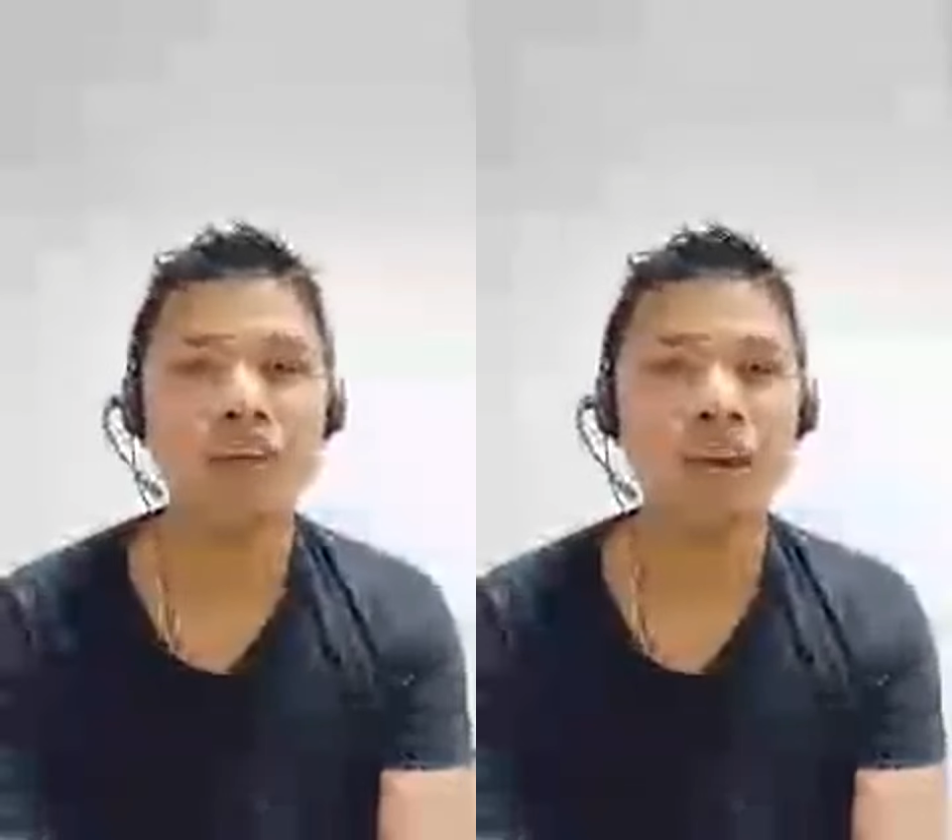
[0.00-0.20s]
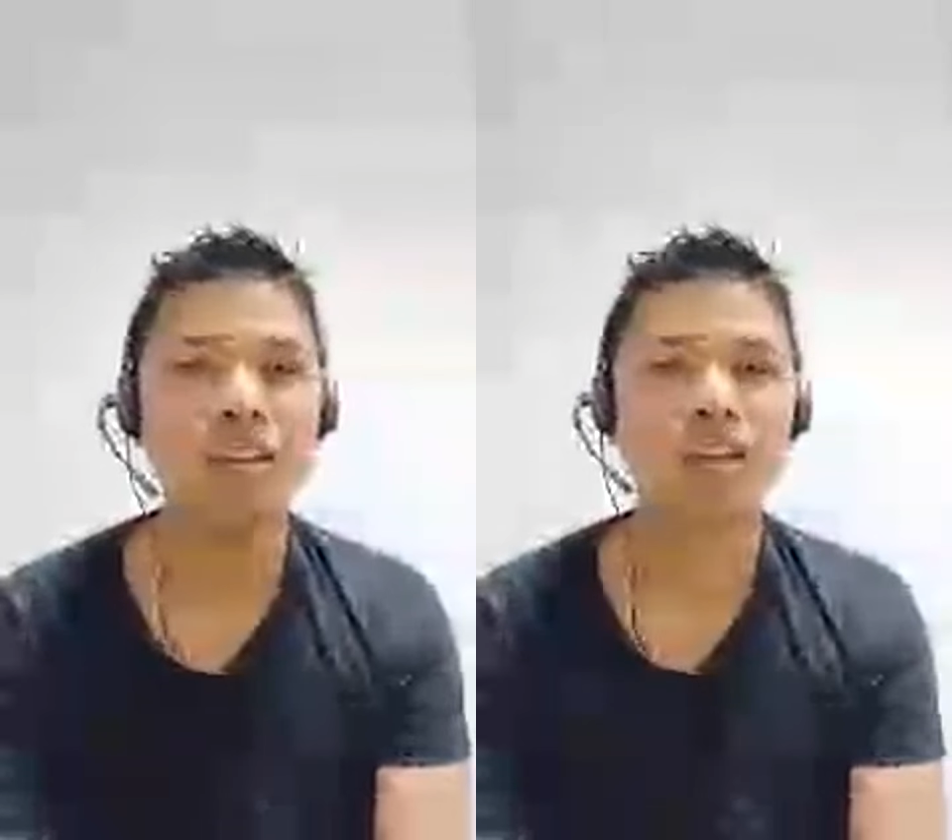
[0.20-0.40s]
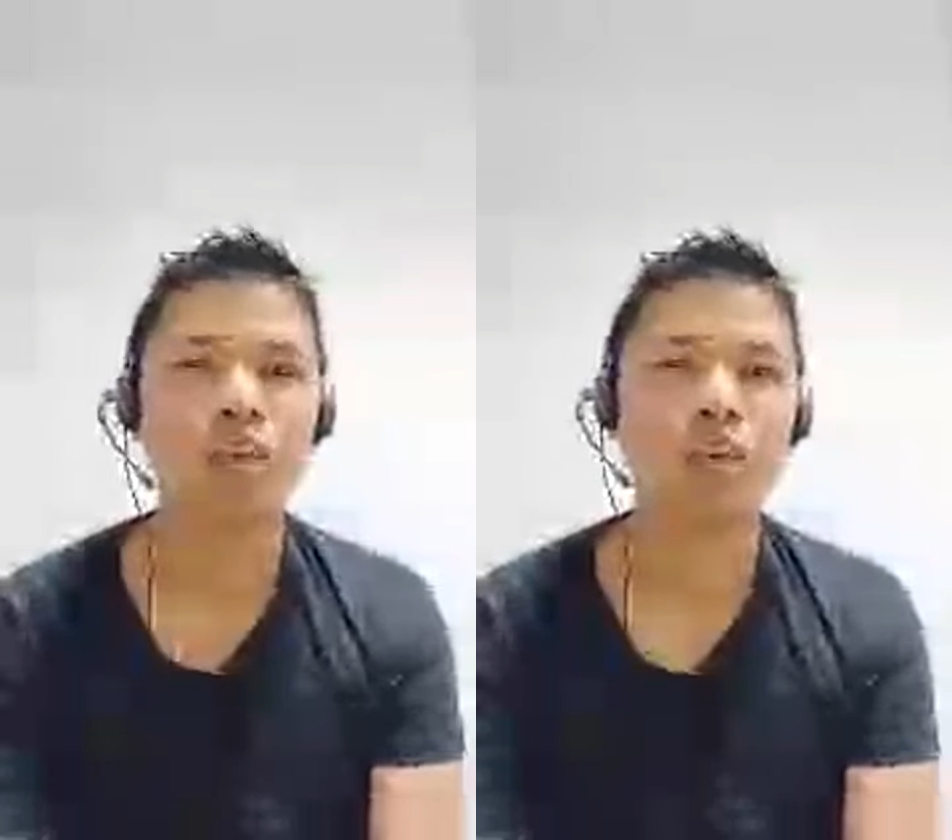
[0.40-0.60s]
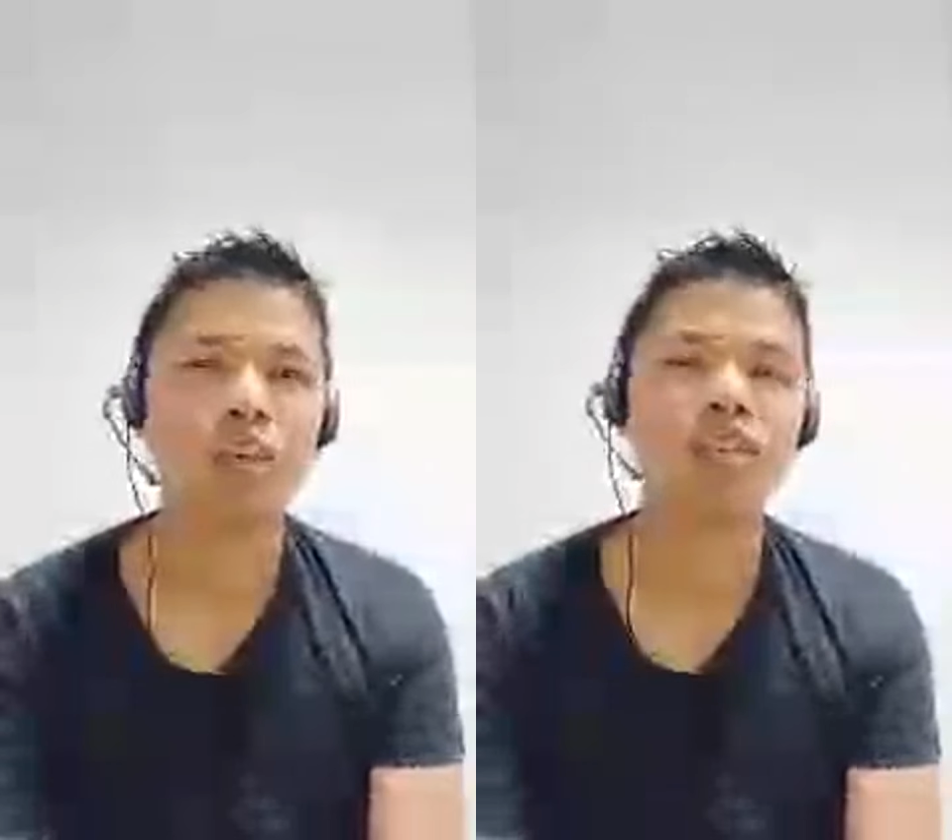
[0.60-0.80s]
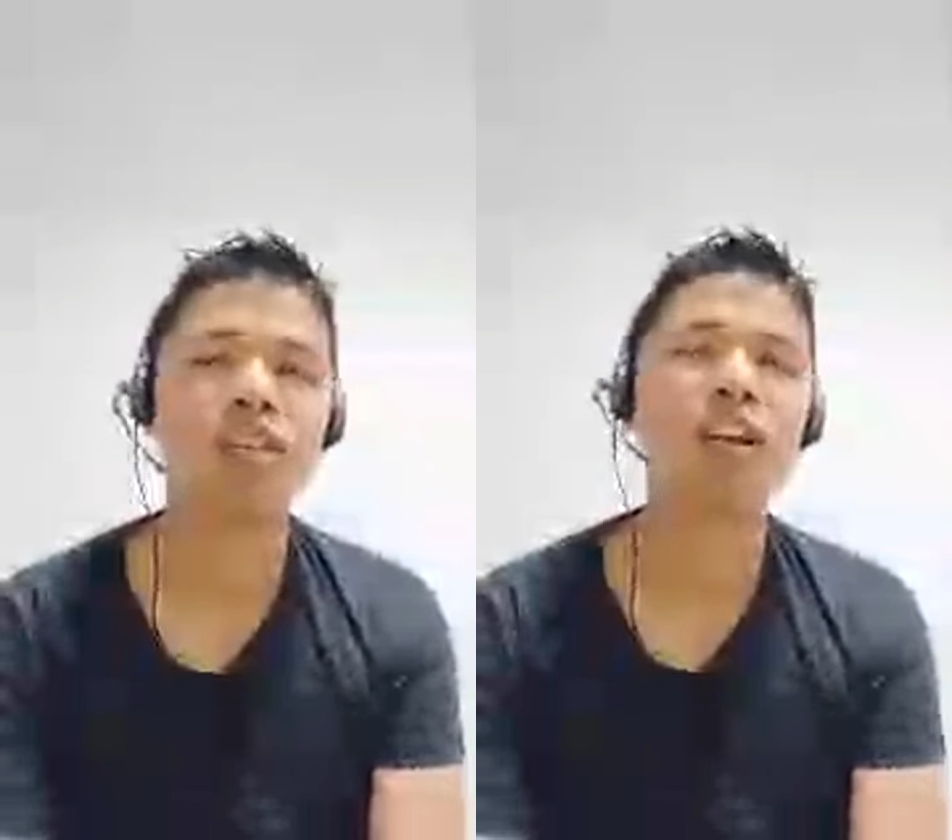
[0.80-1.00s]
I think we
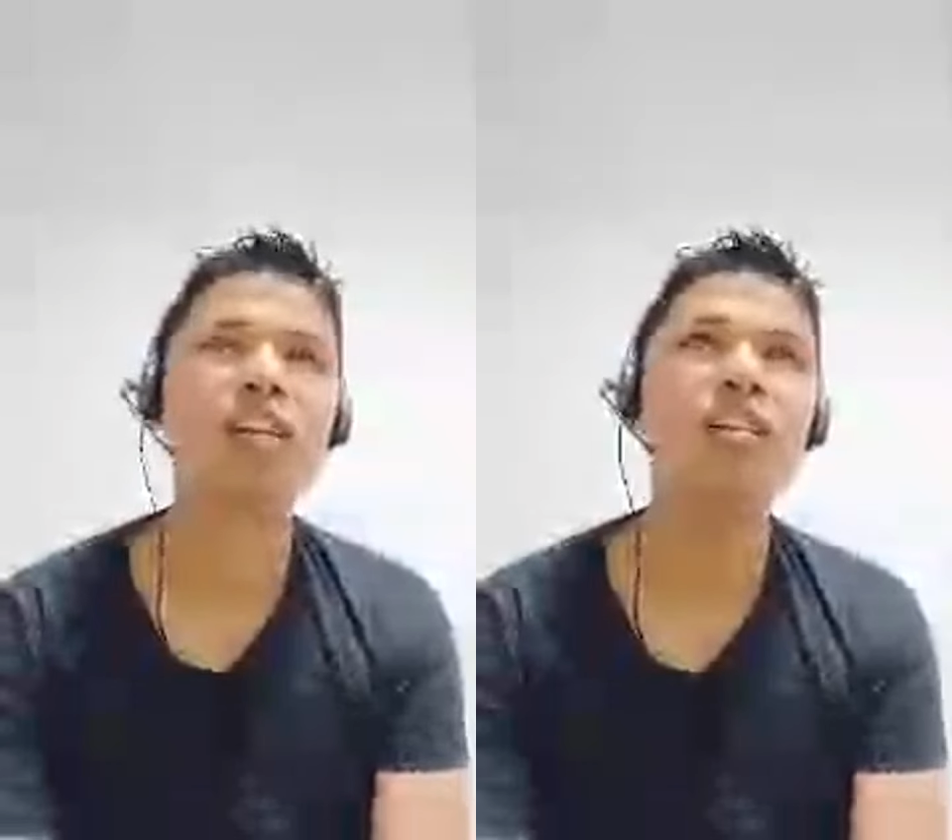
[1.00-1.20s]
start